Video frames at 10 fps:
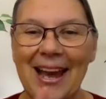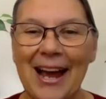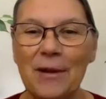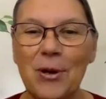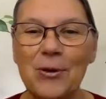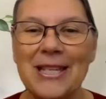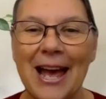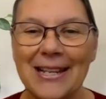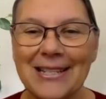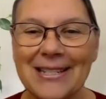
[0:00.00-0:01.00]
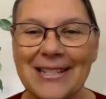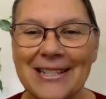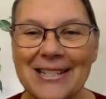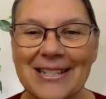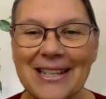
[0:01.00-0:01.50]
I'm always
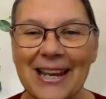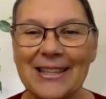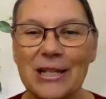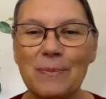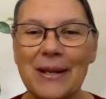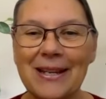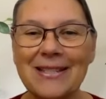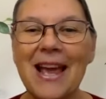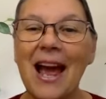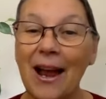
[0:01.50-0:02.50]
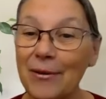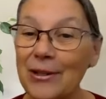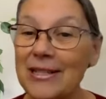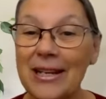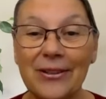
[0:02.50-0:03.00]
hesitant to say this because I'm
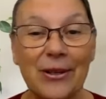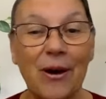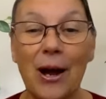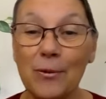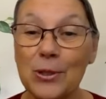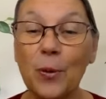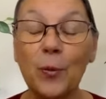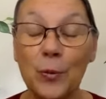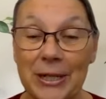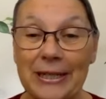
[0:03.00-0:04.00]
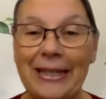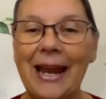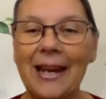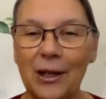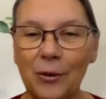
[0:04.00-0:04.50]
going to tell you, I was really
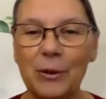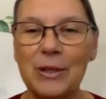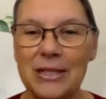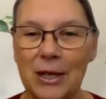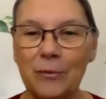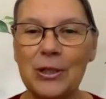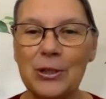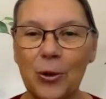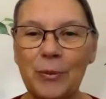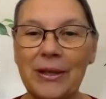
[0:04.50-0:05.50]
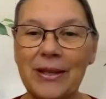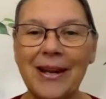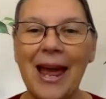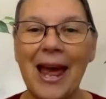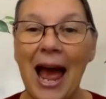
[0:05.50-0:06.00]
angry when someone told me that,
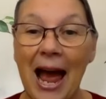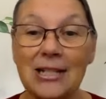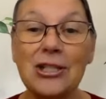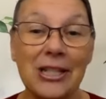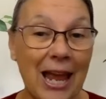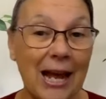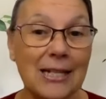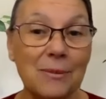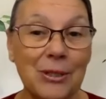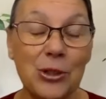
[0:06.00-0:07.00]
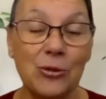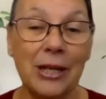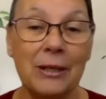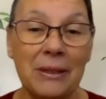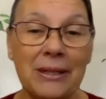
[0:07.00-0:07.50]
actually asked me, do you
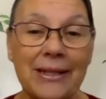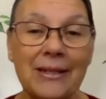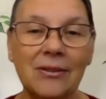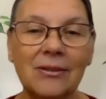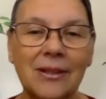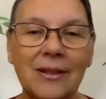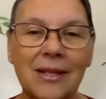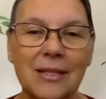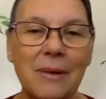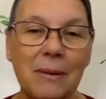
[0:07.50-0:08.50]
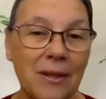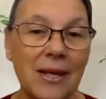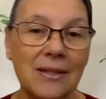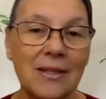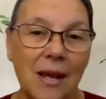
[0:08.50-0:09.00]
like being ill? Because maybe
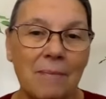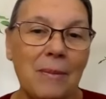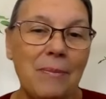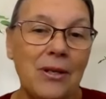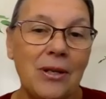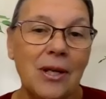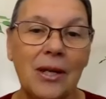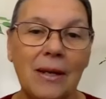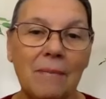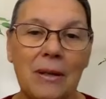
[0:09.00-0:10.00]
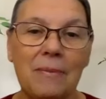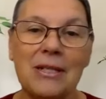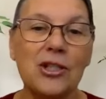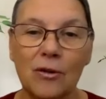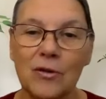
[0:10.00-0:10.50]

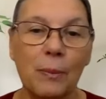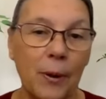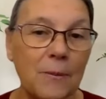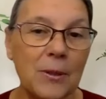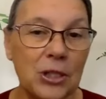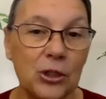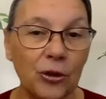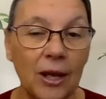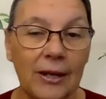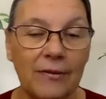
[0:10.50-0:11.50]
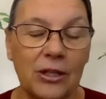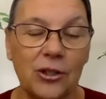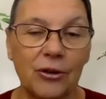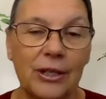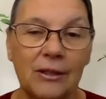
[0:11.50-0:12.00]
it serves a purpose in your life that
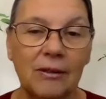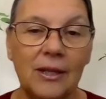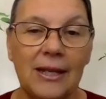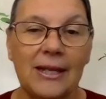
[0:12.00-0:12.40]
you're ill.